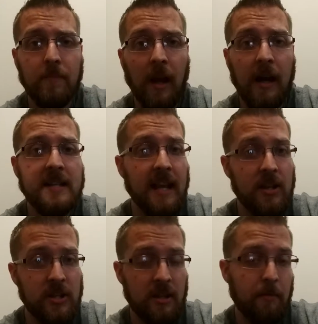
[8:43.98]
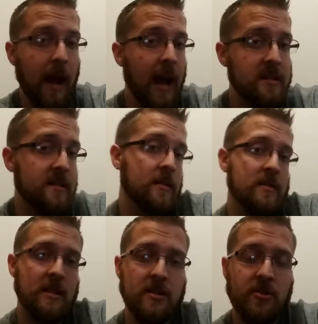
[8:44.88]
ice age in the past, and
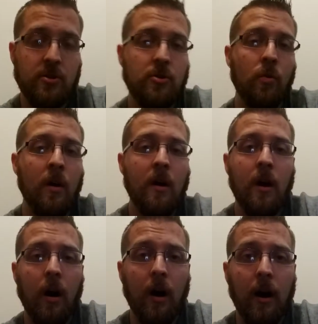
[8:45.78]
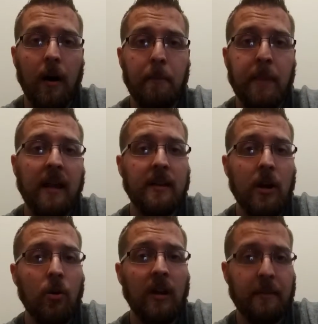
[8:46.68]
this is through
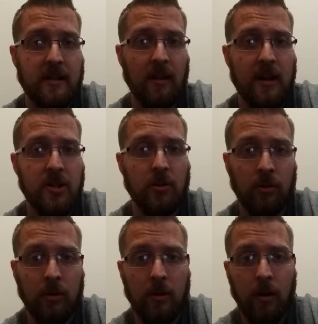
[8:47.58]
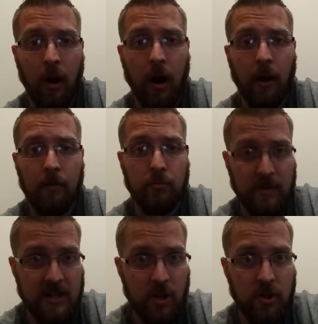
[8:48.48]
paleoclimatological
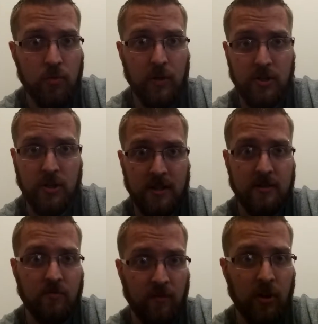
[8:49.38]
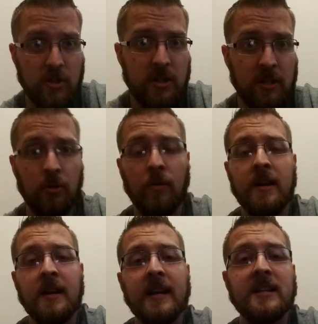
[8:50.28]
research, which just refers to
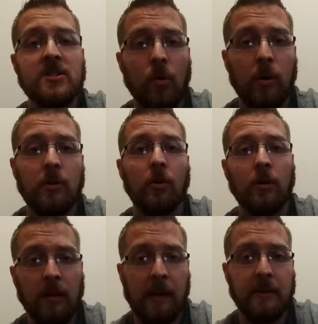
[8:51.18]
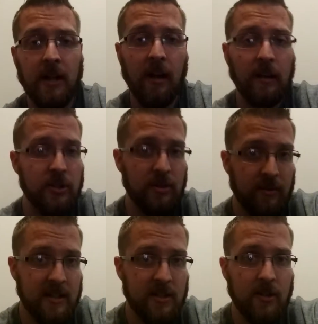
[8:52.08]
historical climatology
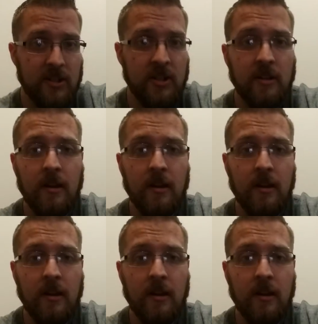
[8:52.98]
research.